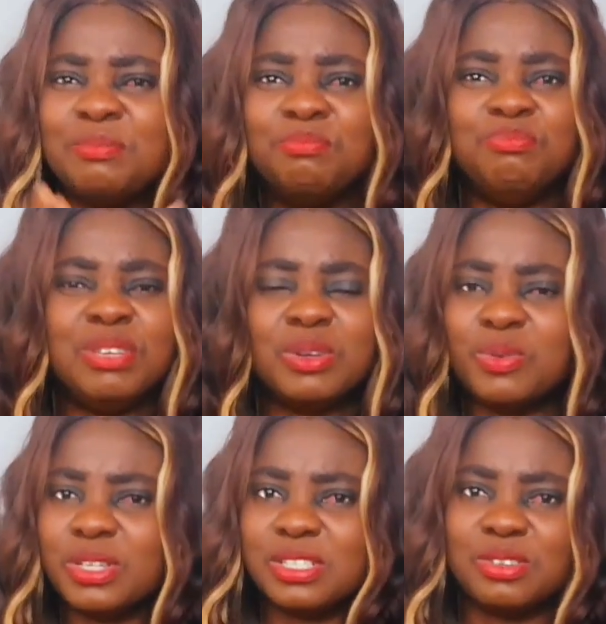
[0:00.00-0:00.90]
big
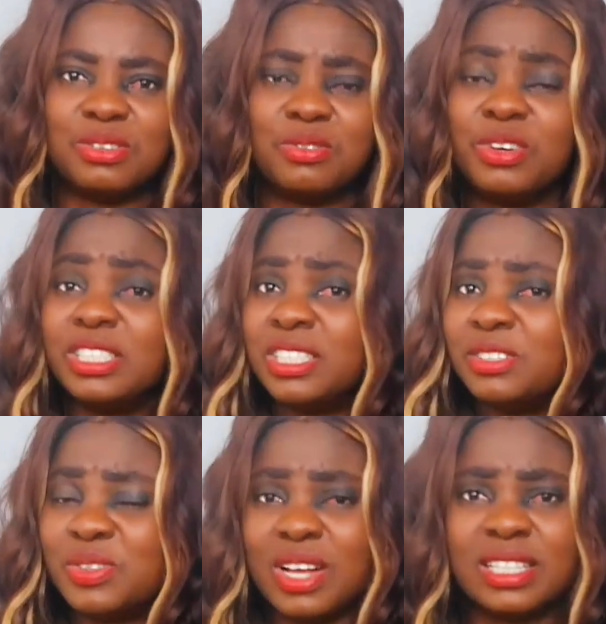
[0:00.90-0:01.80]
question for a
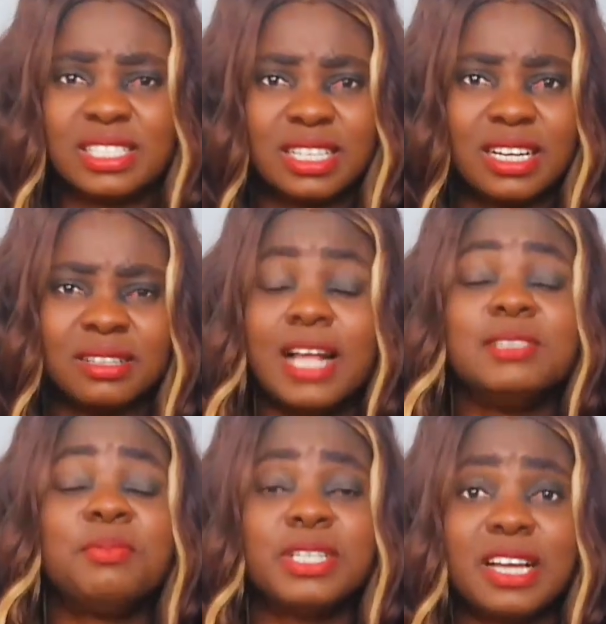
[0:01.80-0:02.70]
child to answer. At
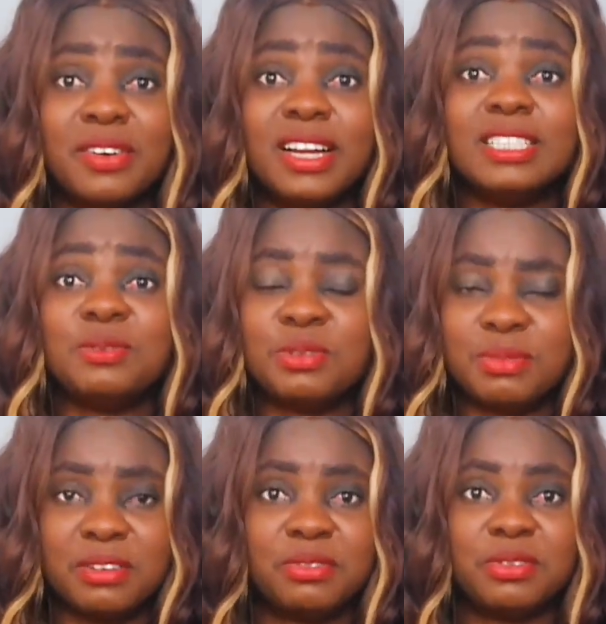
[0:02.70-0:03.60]
the point I realized it was
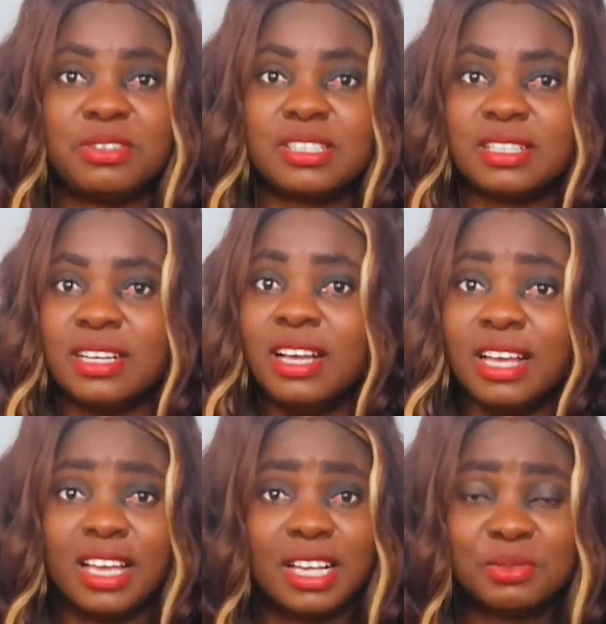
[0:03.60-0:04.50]
my fault,
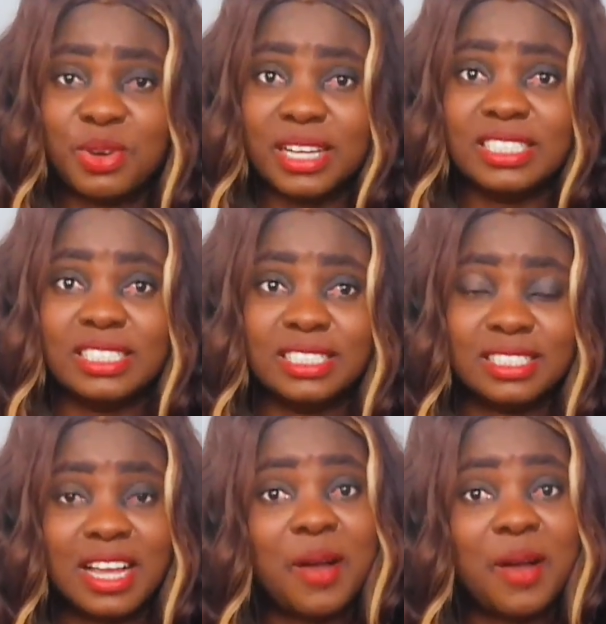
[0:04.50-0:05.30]
guess what I did?